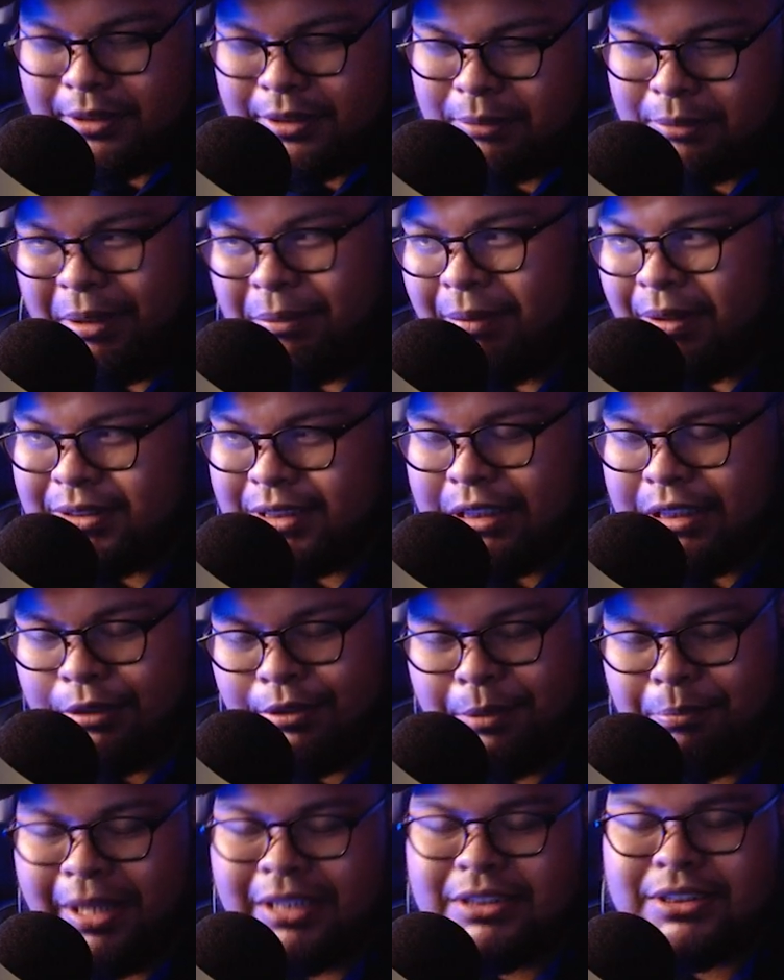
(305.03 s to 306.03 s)
Big Mom isn't going
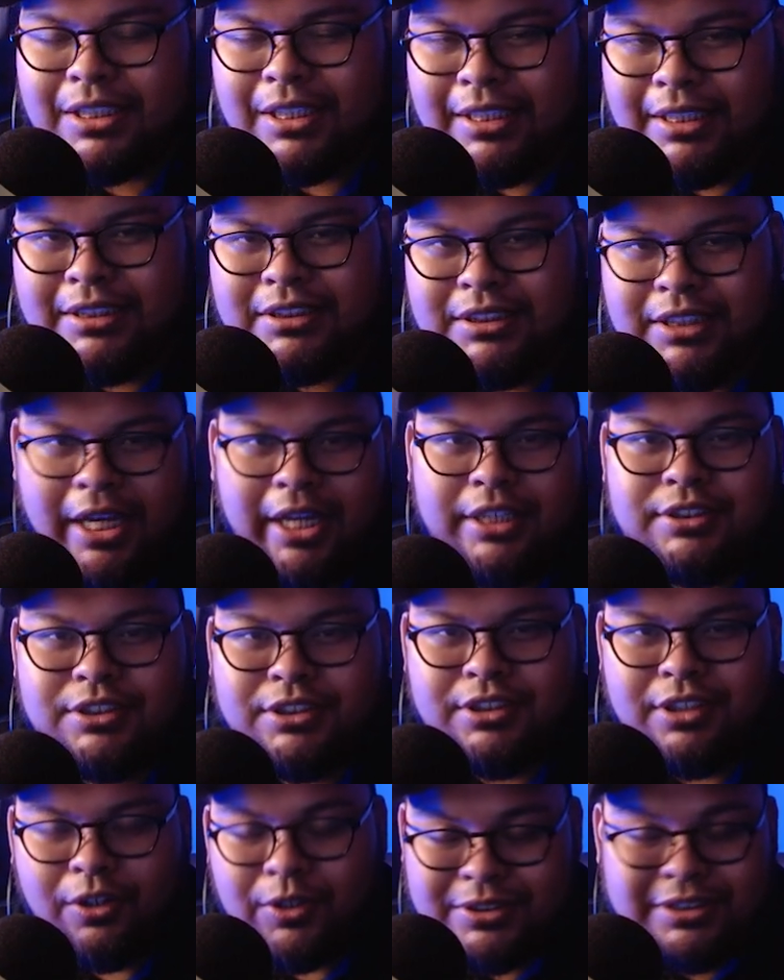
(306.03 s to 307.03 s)
to magically
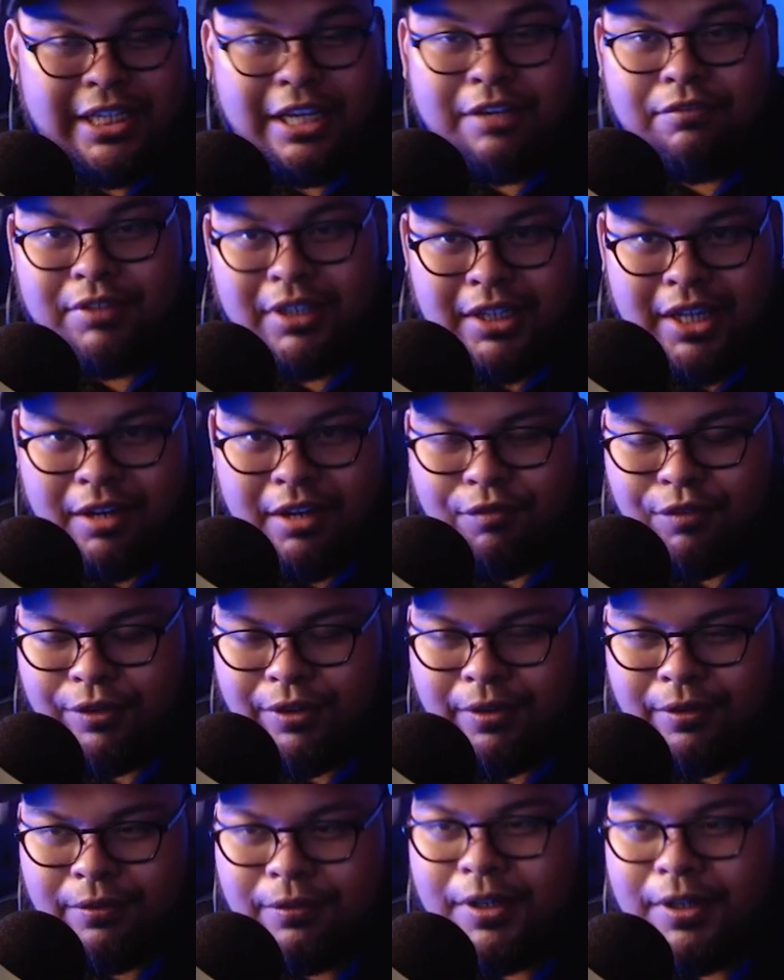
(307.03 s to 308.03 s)
change or save the day for
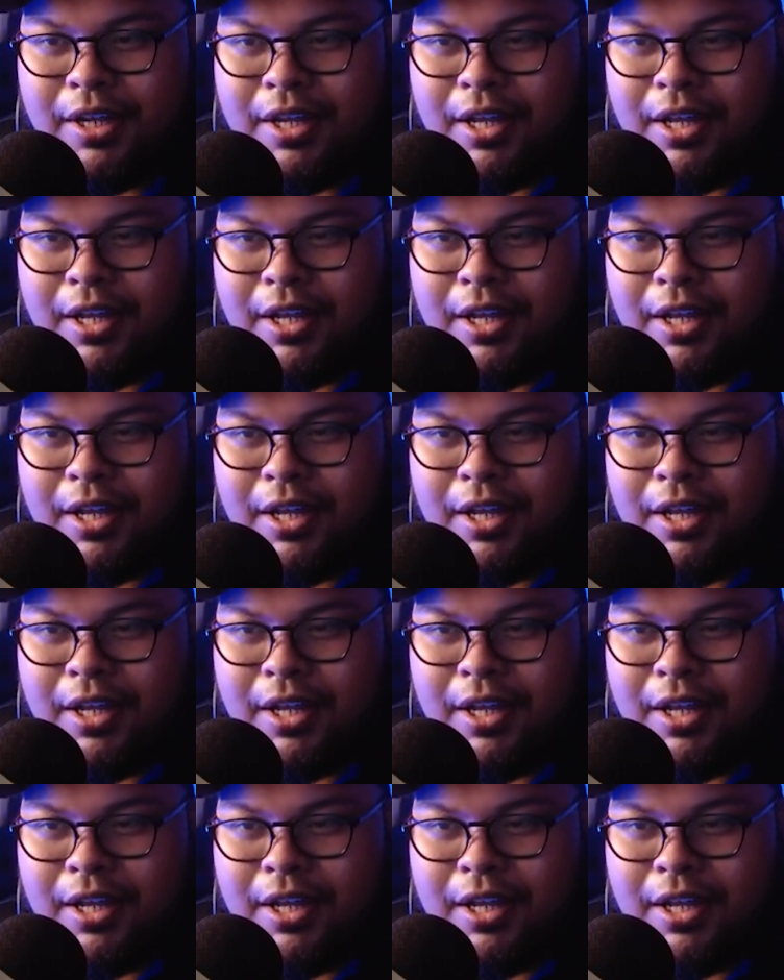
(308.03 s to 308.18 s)
you.